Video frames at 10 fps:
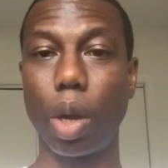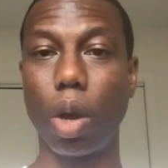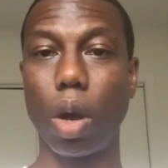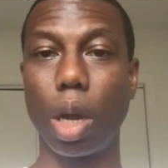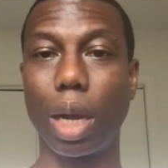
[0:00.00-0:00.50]

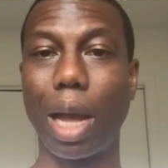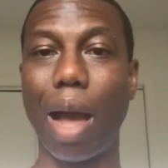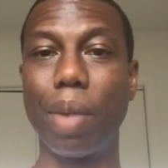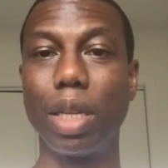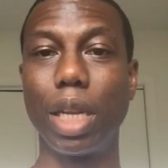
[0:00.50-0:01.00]
or the
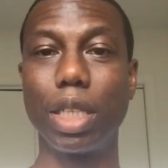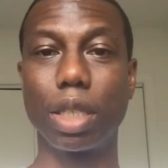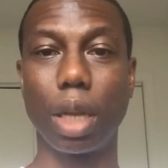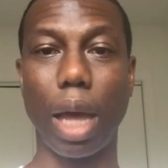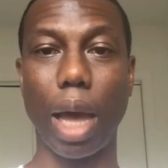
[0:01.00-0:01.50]

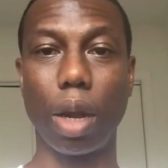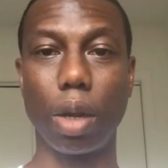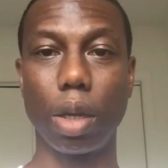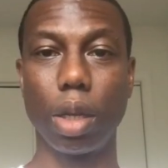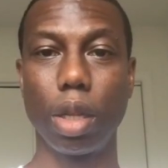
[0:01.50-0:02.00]
accommodation ladder,
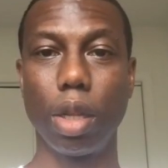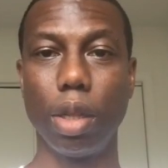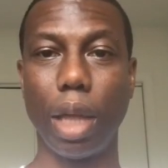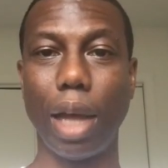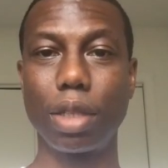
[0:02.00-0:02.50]

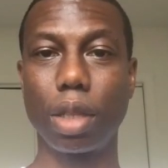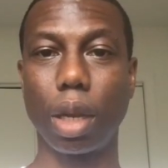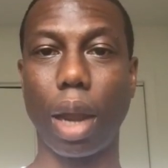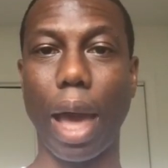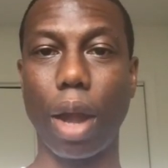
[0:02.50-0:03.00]
that's the
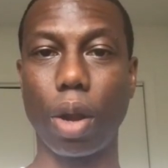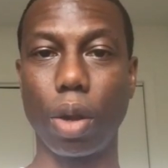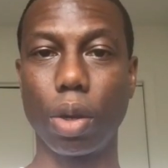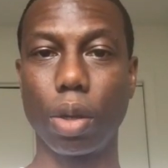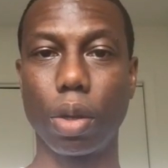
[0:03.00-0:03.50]
ladder